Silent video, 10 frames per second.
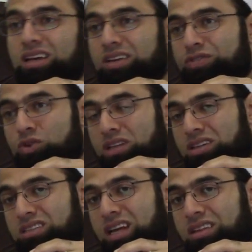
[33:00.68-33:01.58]
if you
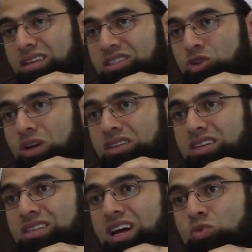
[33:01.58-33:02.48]
understand this, you will
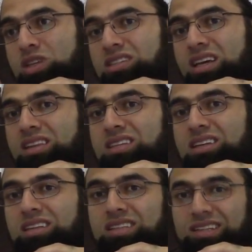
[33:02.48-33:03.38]
understand what Sayyidina
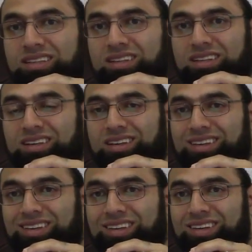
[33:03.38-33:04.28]
Zayd did.
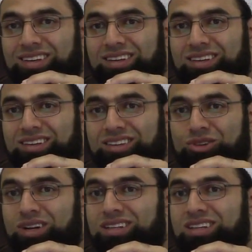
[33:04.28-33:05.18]
You
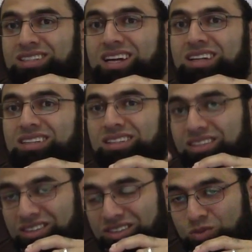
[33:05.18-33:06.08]
will understand
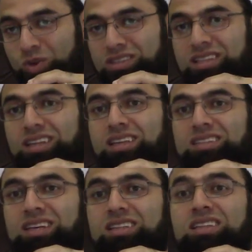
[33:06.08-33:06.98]
what Sayyidina
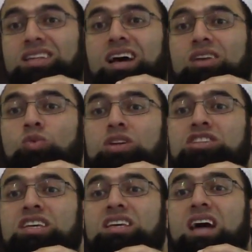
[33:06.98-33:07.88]
Zayd did and what
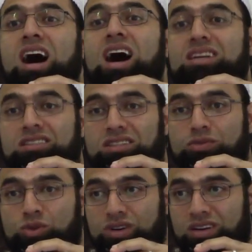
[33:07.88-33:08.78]
he asked
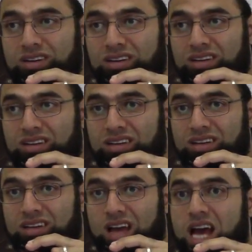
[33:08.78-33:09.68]
for.
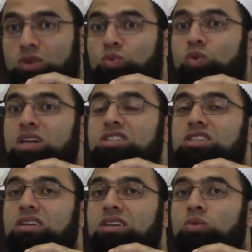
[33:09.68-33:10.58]
And what,
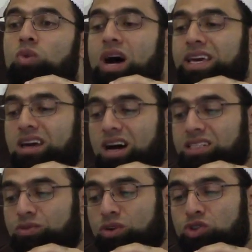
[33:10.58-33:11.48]
why he
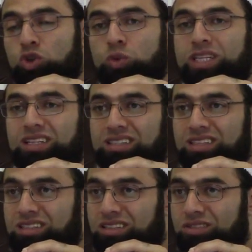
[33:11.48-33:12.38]
asked for two
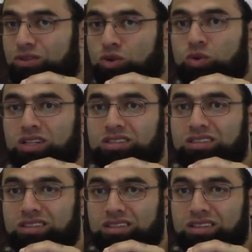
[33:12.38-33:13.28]
witnesses. For what?
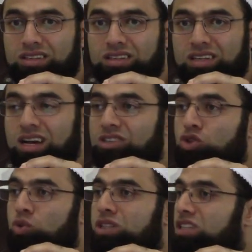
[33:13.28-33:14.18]
He asked
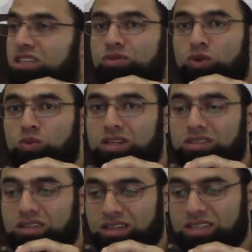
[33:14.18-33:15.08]
two witnesses for
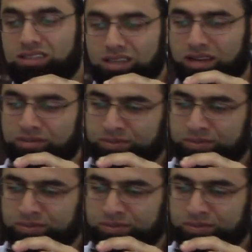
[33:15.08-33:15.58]
what? Let's see.